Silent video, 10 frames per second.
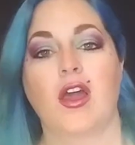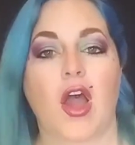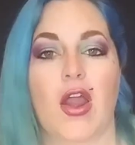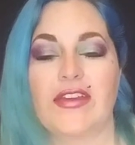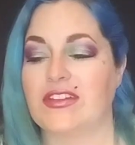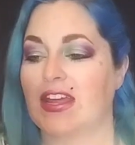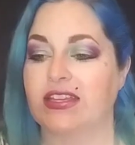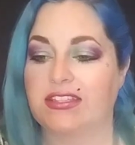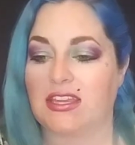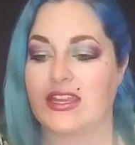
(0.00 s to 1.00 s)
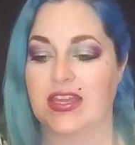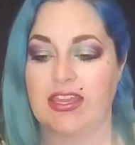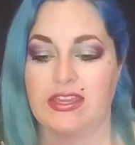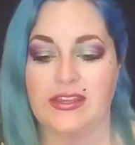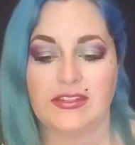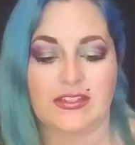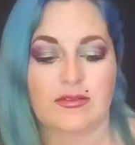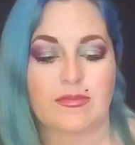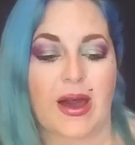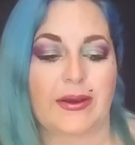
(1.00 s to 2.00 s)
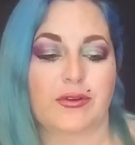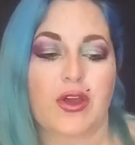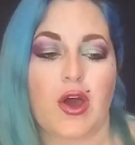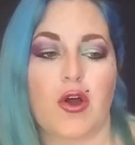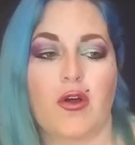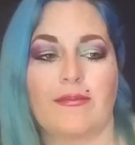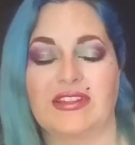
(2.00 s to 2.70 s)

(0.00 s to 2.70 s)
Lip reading: Alright, the next thing is Model Co.